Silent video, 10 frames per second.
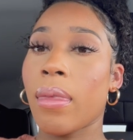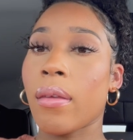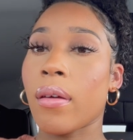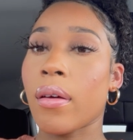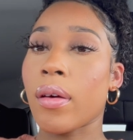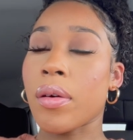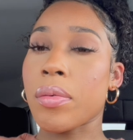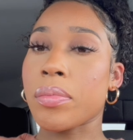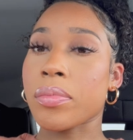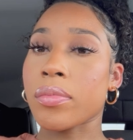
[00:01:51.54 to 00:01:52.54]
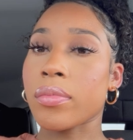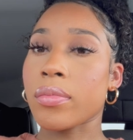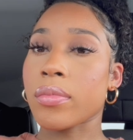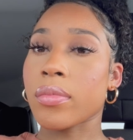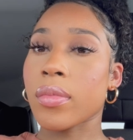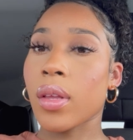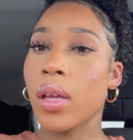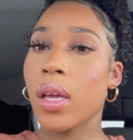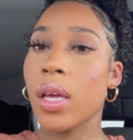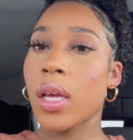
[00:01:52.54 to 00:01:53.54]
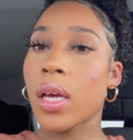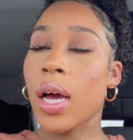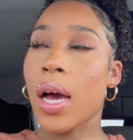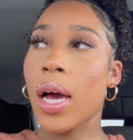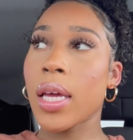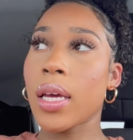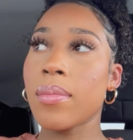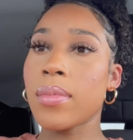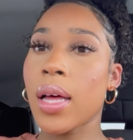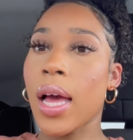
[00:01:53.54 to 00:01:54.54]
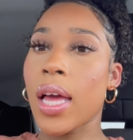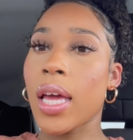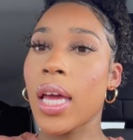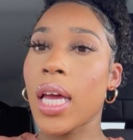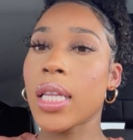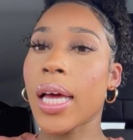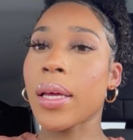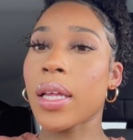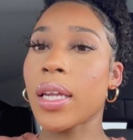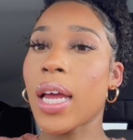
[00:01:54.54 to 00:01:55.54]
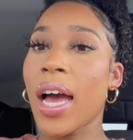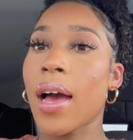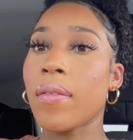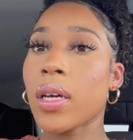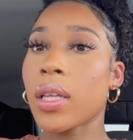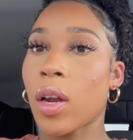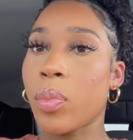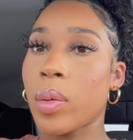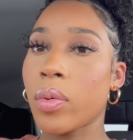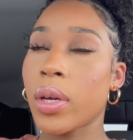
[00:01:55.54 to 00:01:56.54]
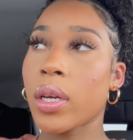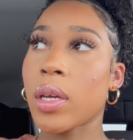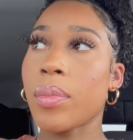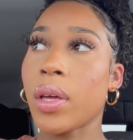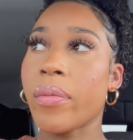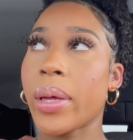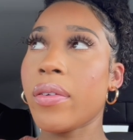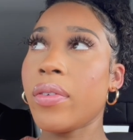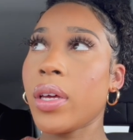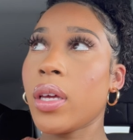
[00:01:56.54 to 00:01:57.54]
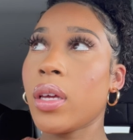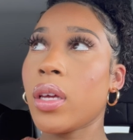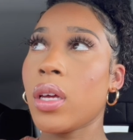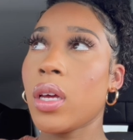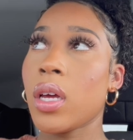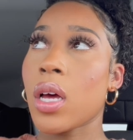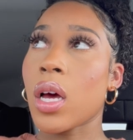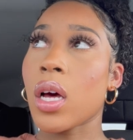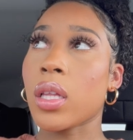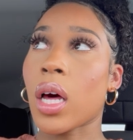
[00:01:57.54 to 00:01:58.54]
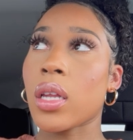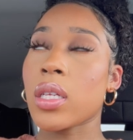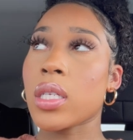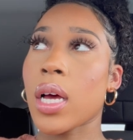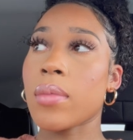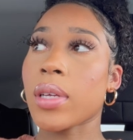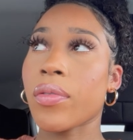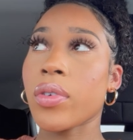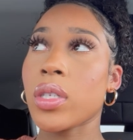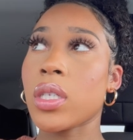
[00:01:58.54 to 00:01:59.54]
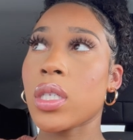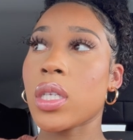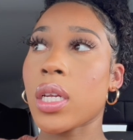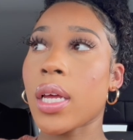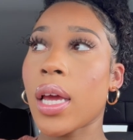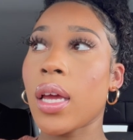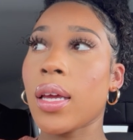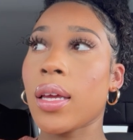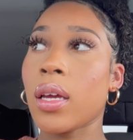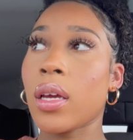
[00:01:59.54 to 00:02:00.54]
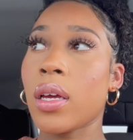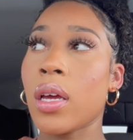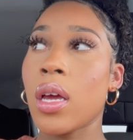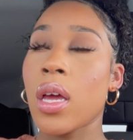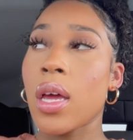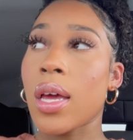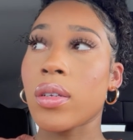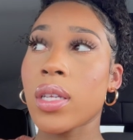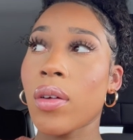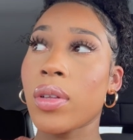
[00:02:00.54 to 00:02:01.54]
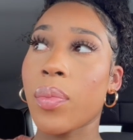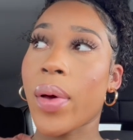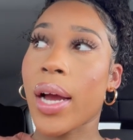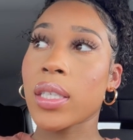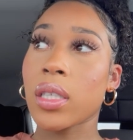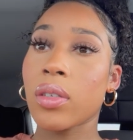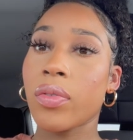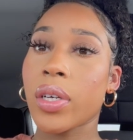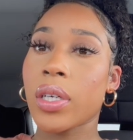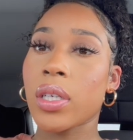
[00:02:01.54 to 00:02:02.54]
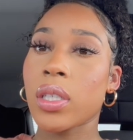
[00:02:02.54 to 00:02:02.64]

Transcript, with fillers: um, I am. Like, not having a lot of people here can be a benefit a lot of the times. Like, for instance, today it's not really packed at the fair. It